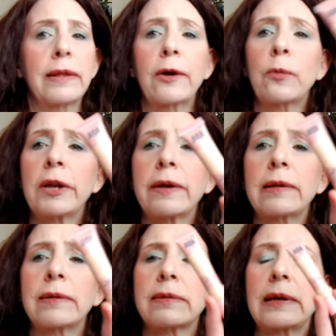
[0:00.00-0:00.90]
liquid
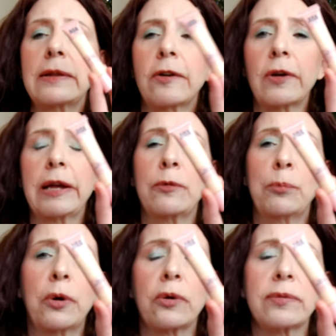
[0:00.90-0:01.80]
concealer in
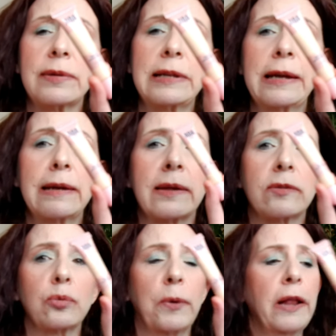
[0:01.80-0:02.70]
porcelain
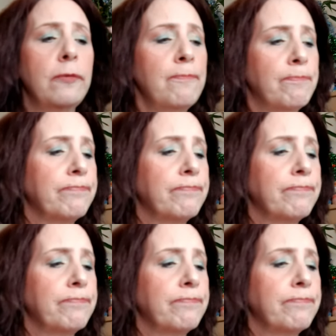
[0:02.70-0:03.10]
as well.